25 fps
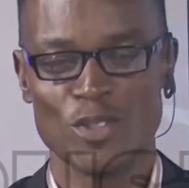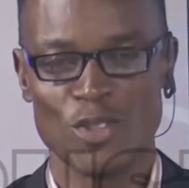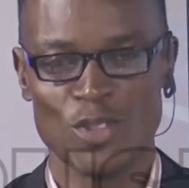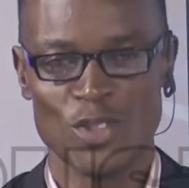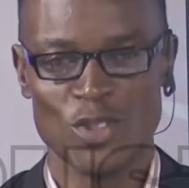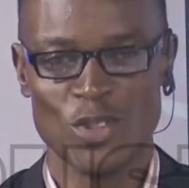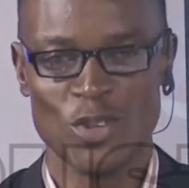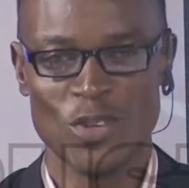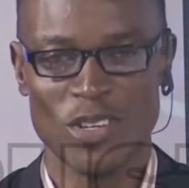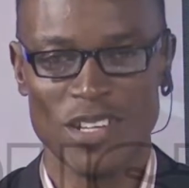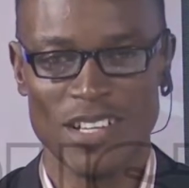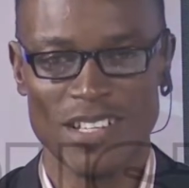to
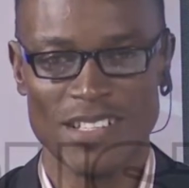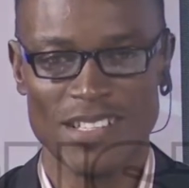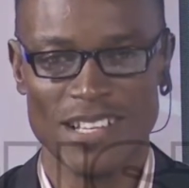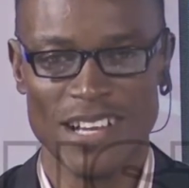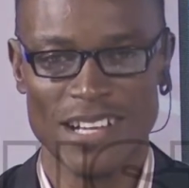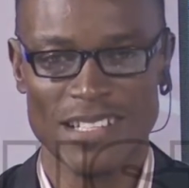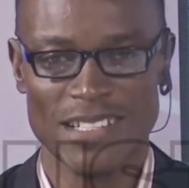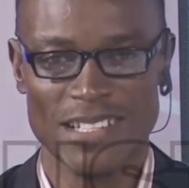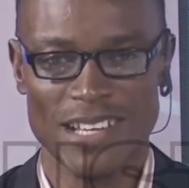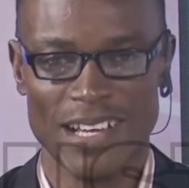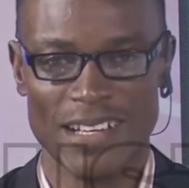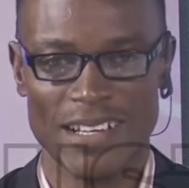showcase
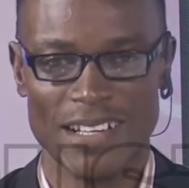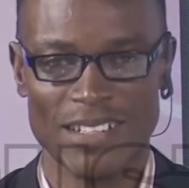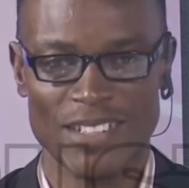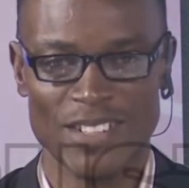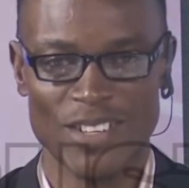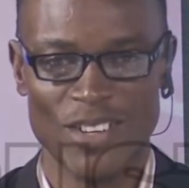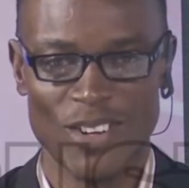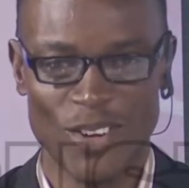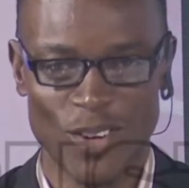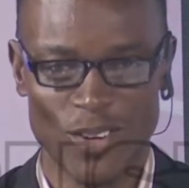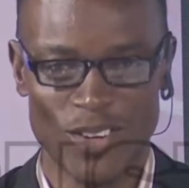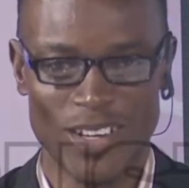their talent.
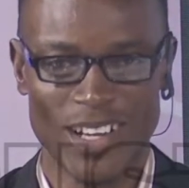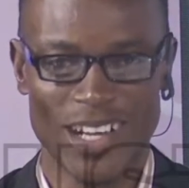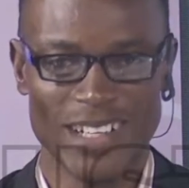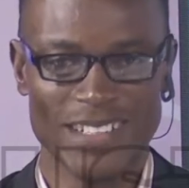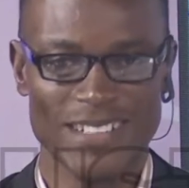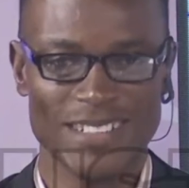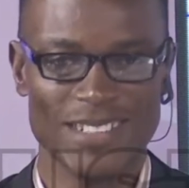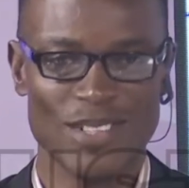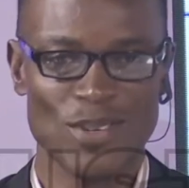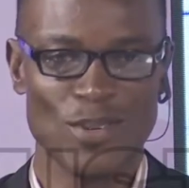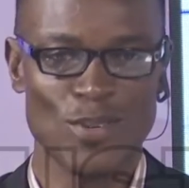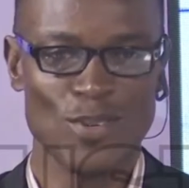
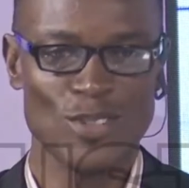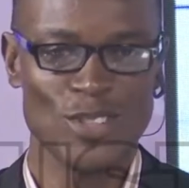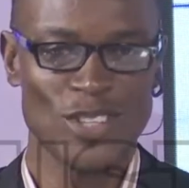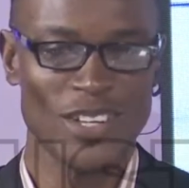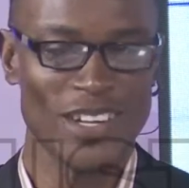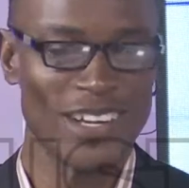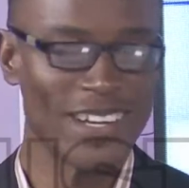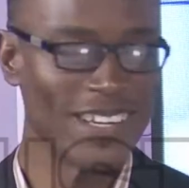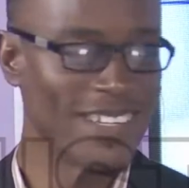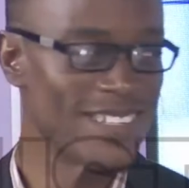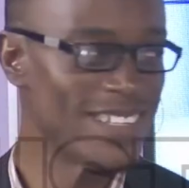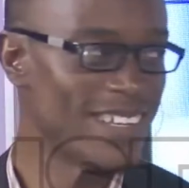Olajide
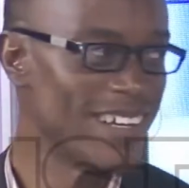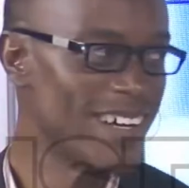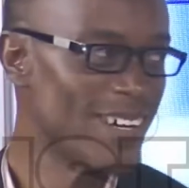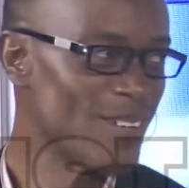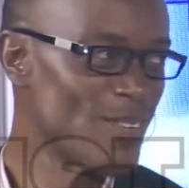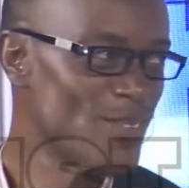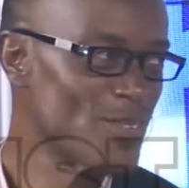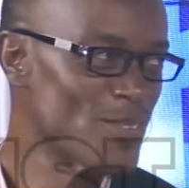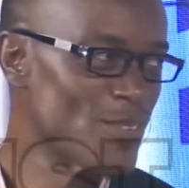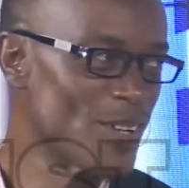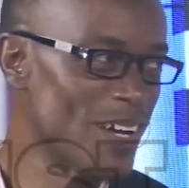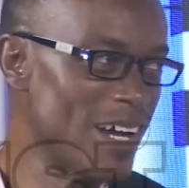Olushola is here.
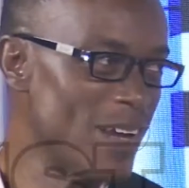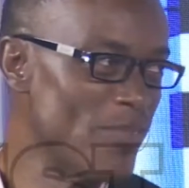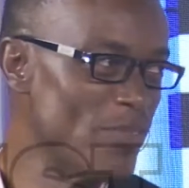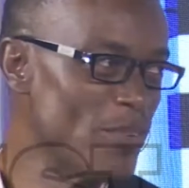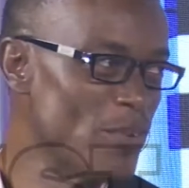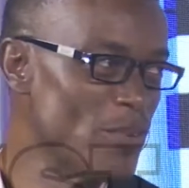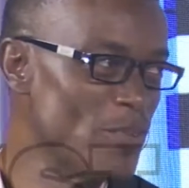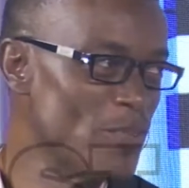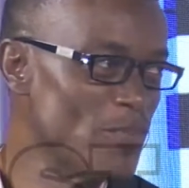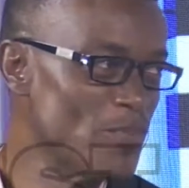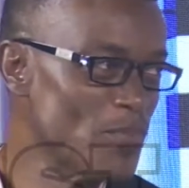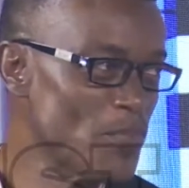Good to have
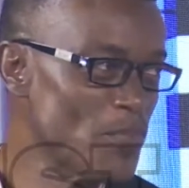you.